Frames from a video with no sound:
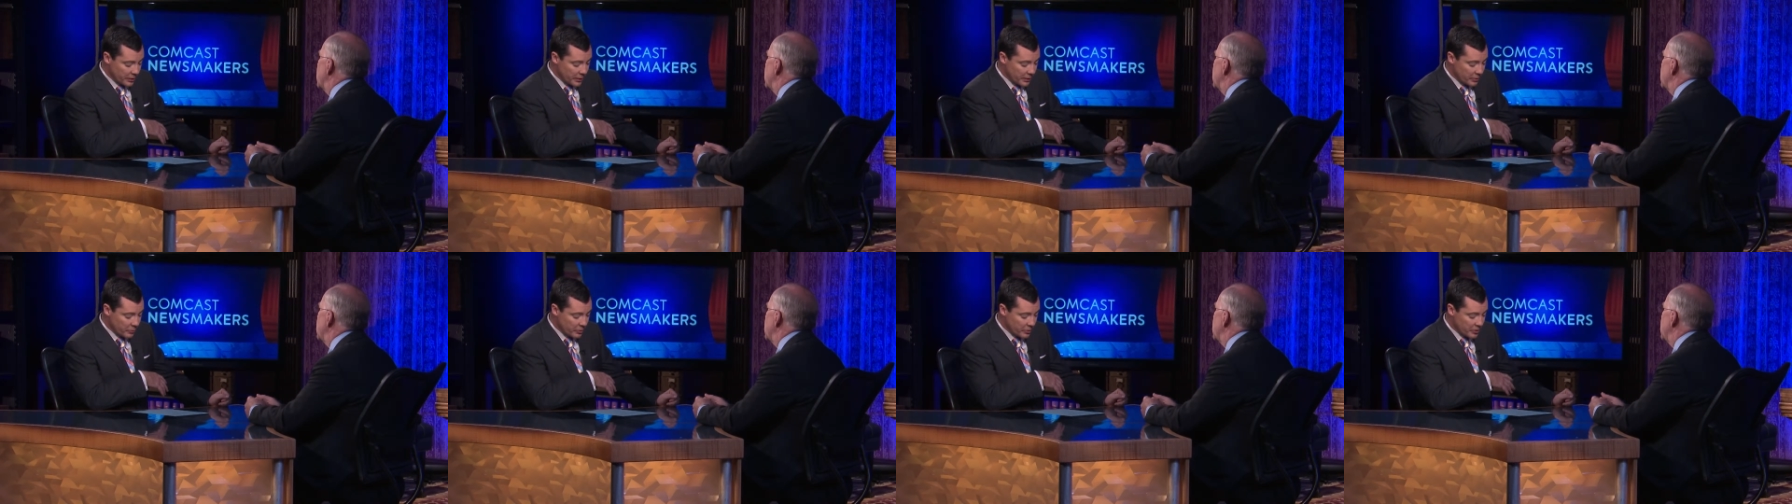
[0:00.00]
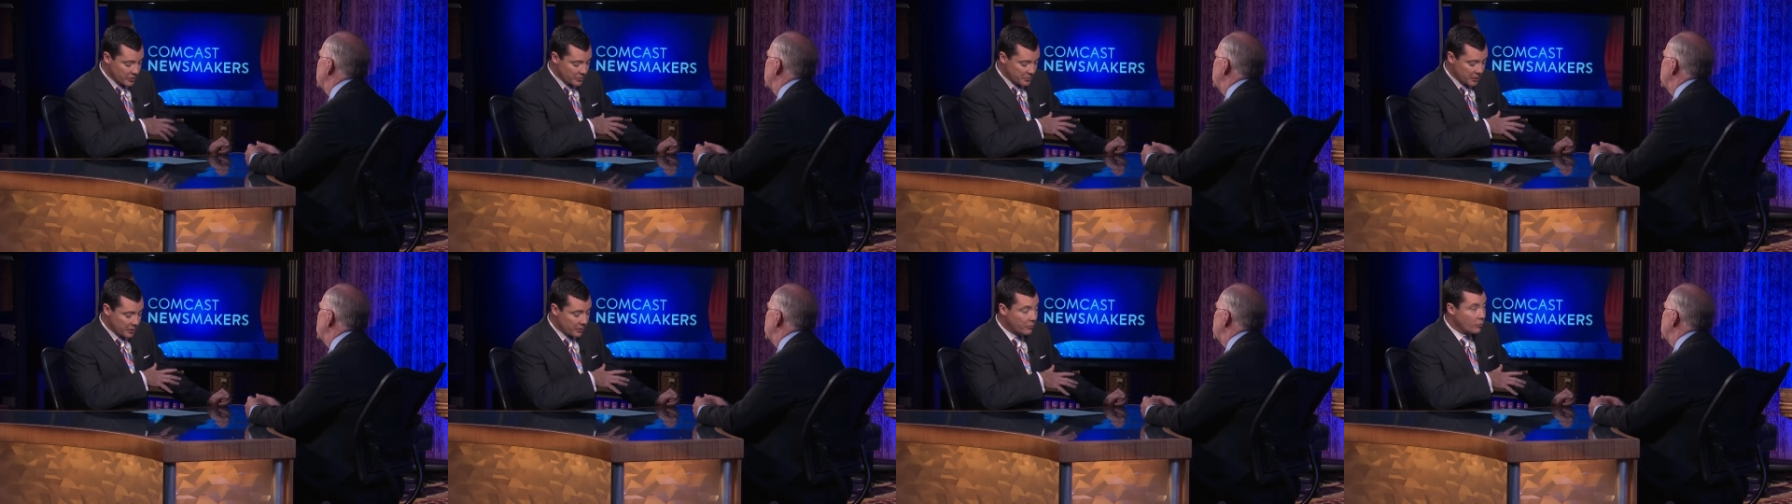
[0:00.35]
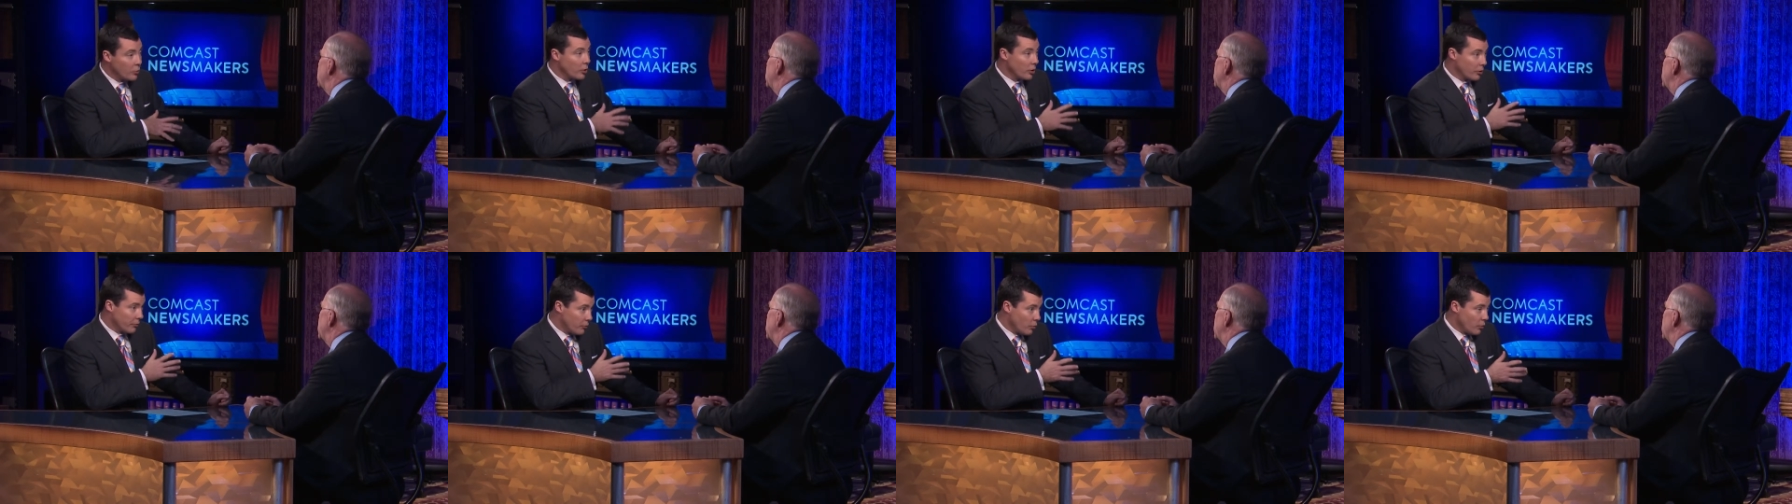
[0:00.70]
When you speak of
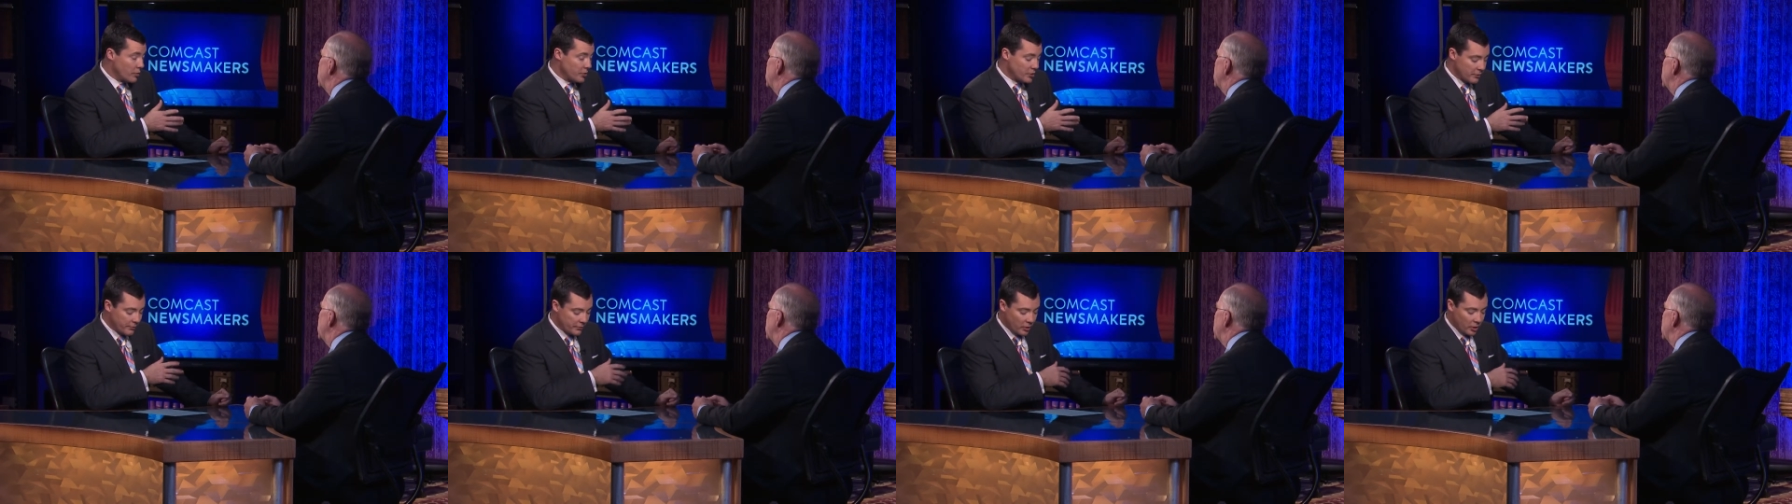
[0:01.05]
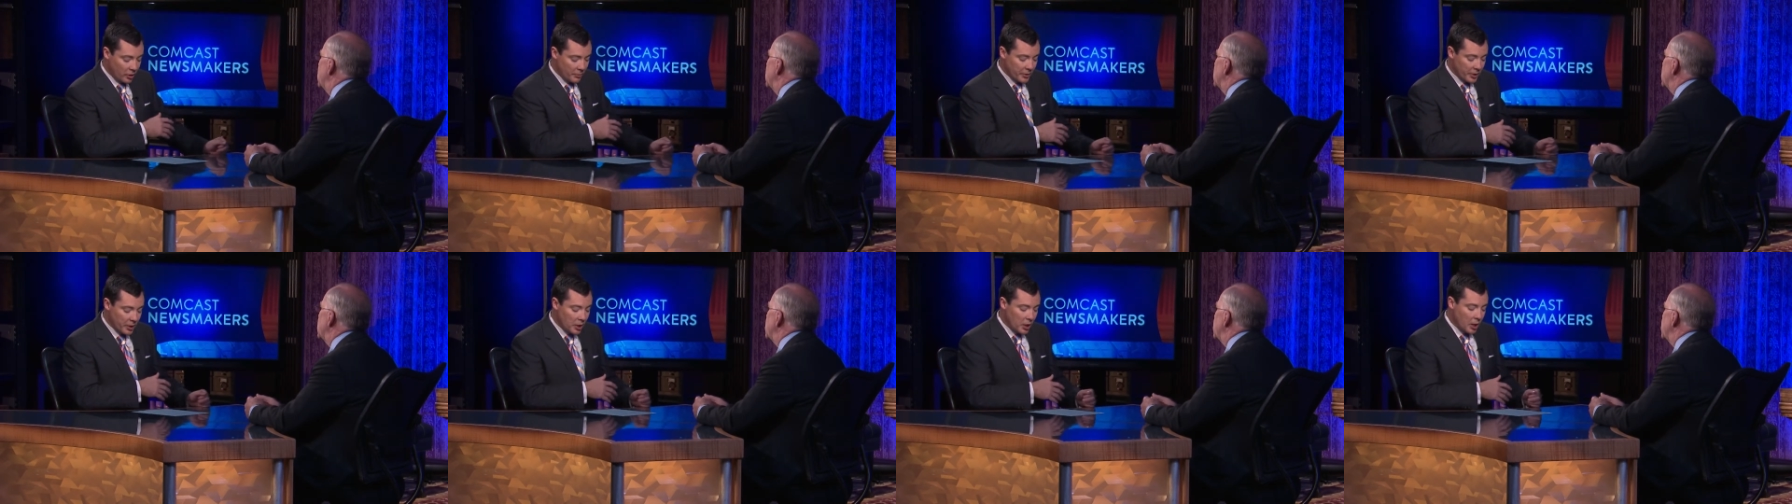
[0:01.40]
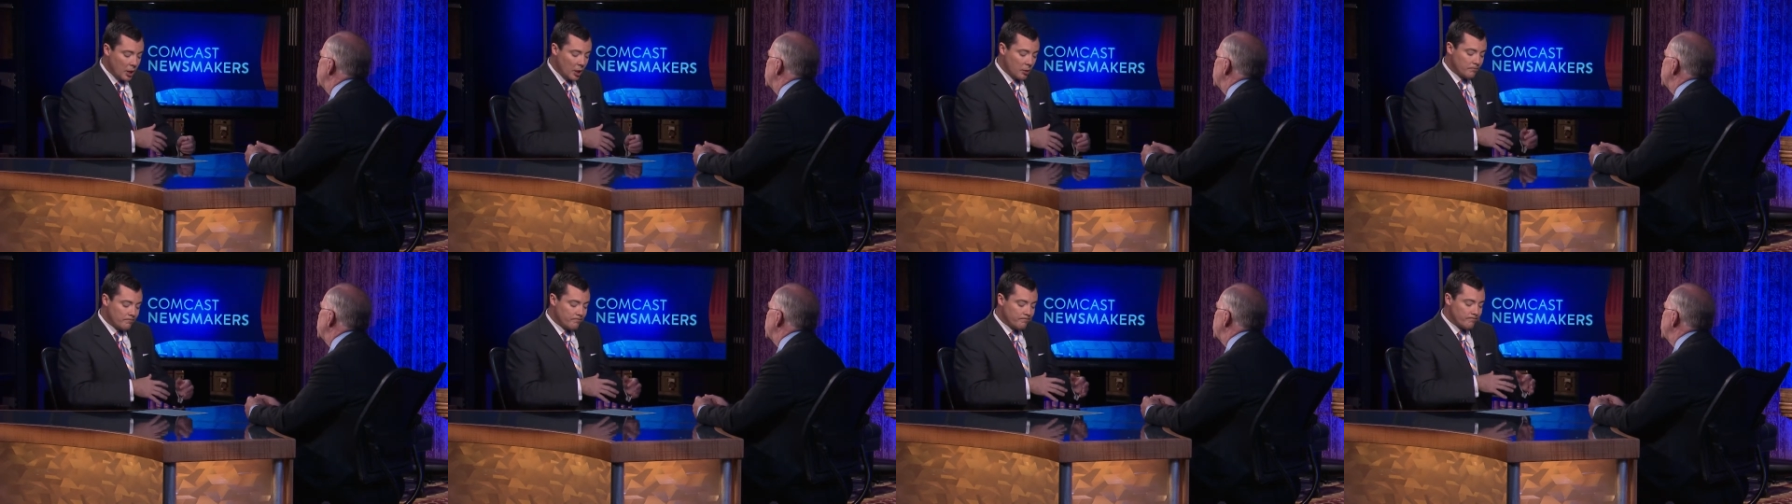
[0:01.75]
workforce development,
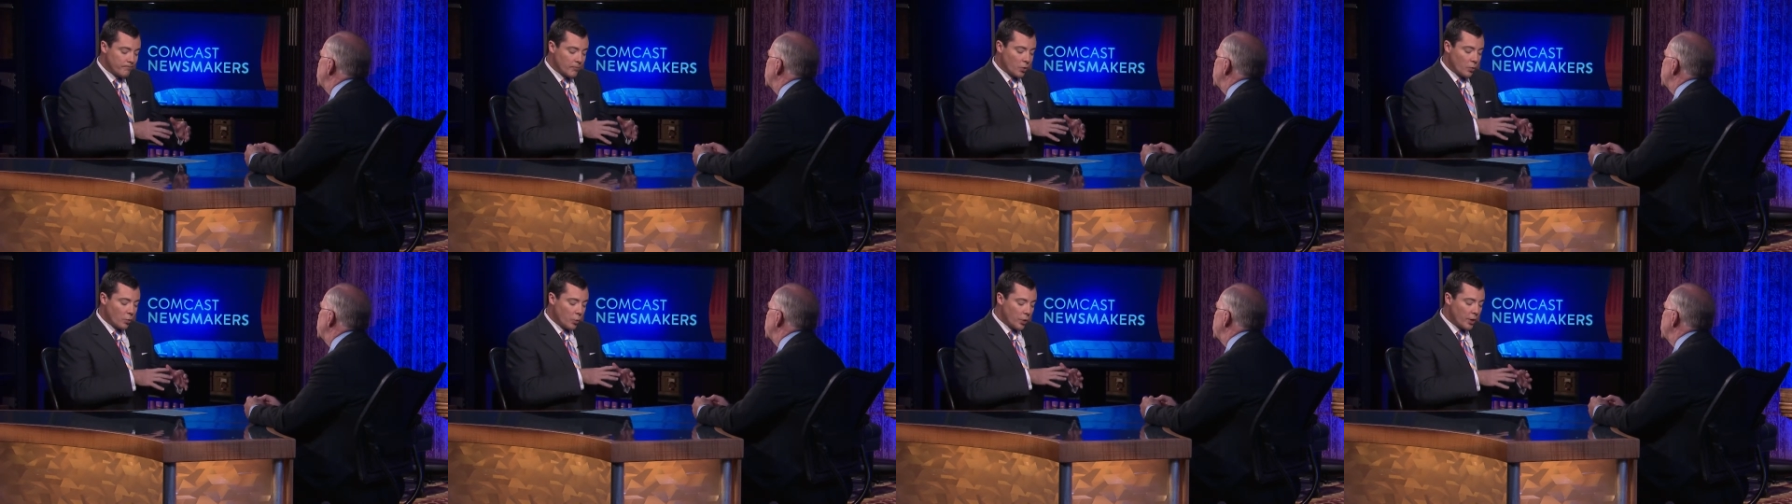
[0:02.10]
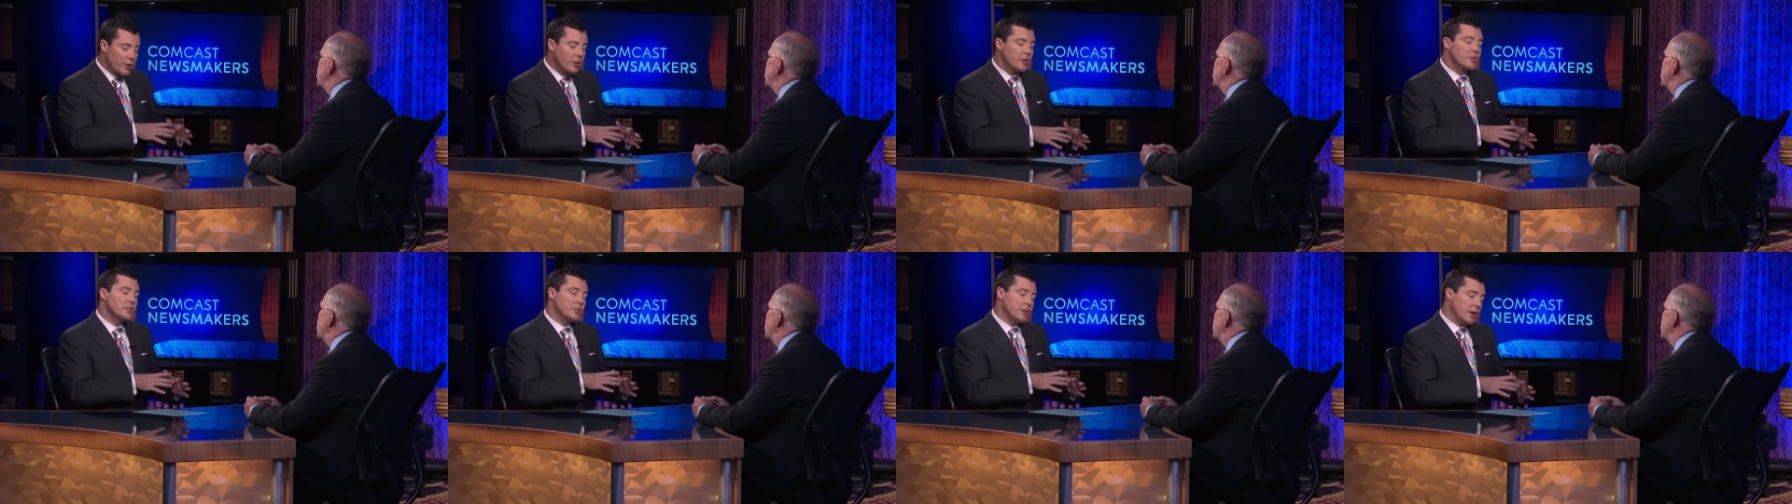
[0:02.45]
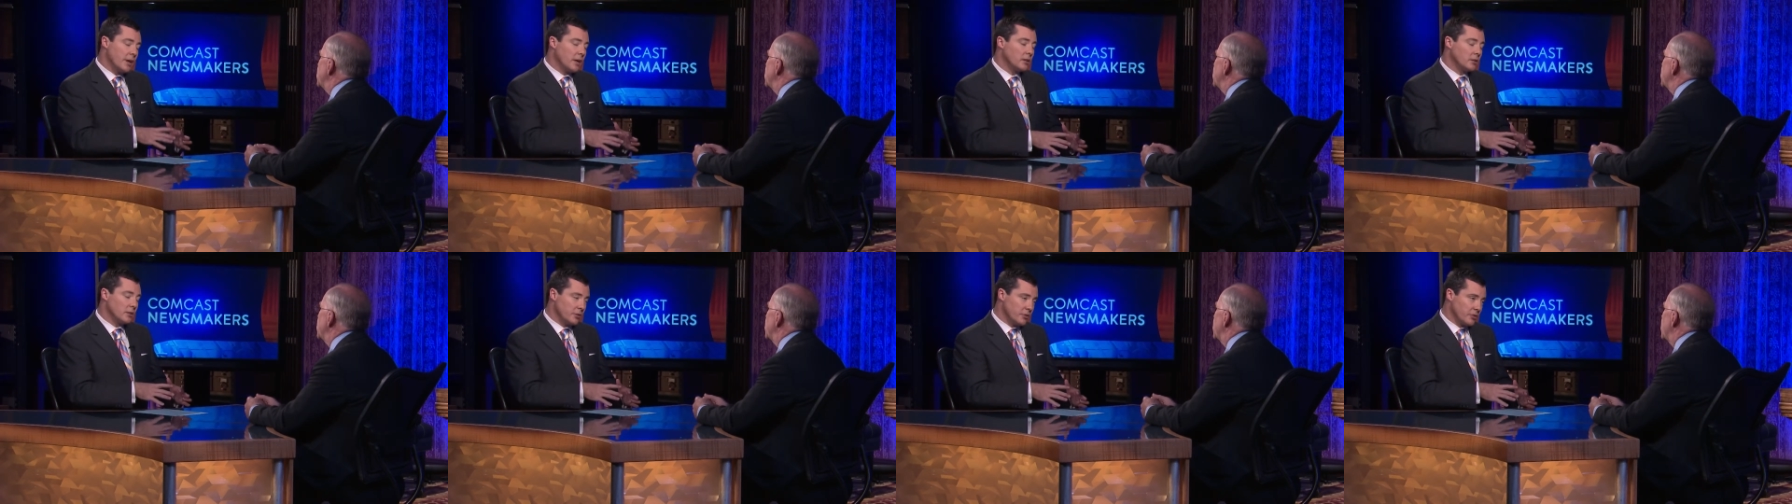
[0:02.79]
where
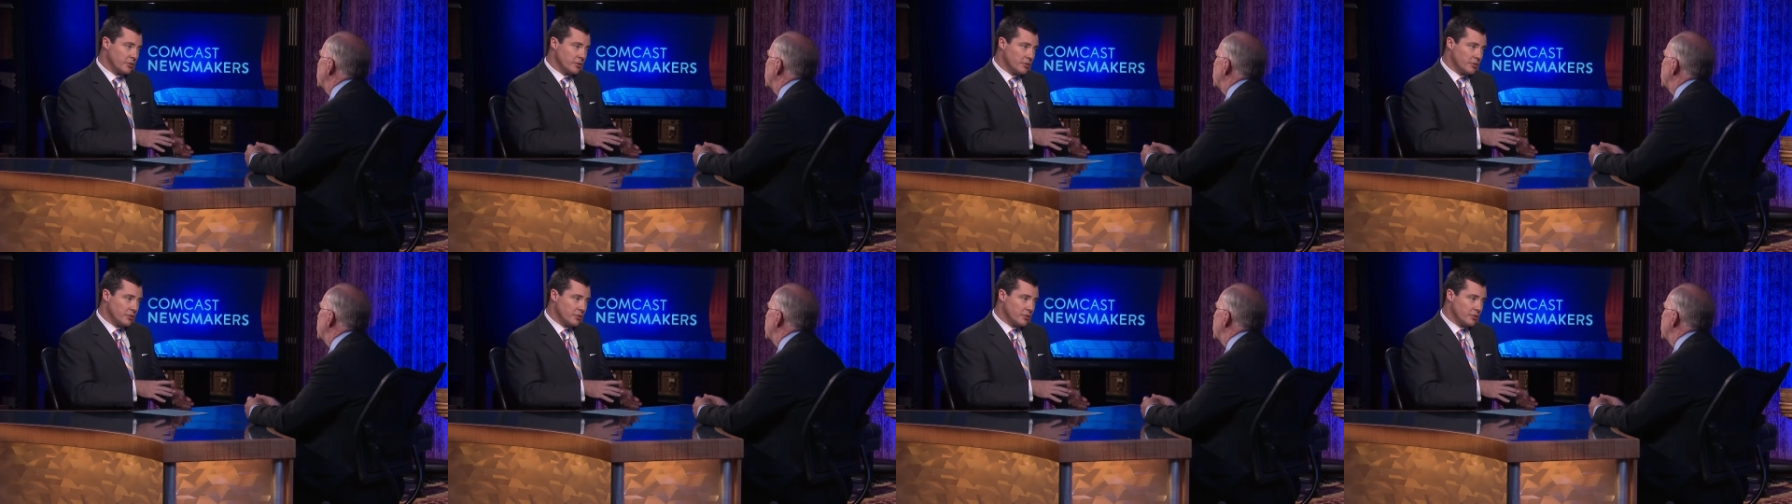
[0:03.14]
exactly is the